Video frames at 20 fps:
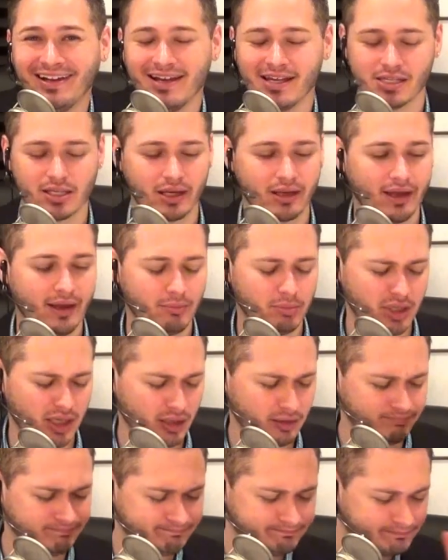he's like, yeah,
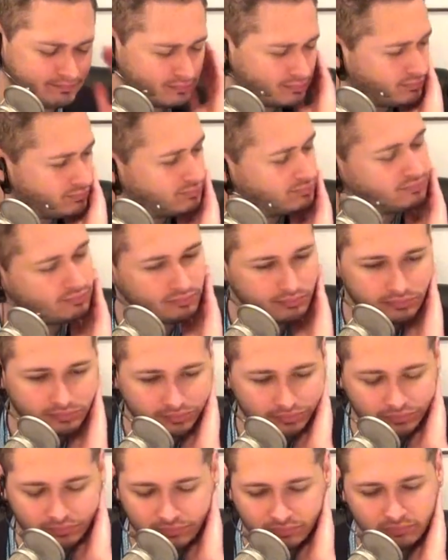mm,
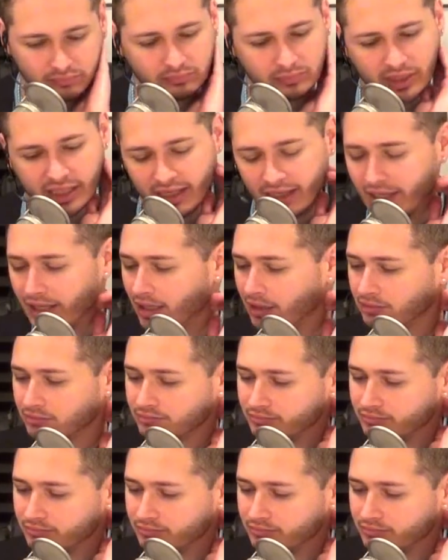mm, yeah.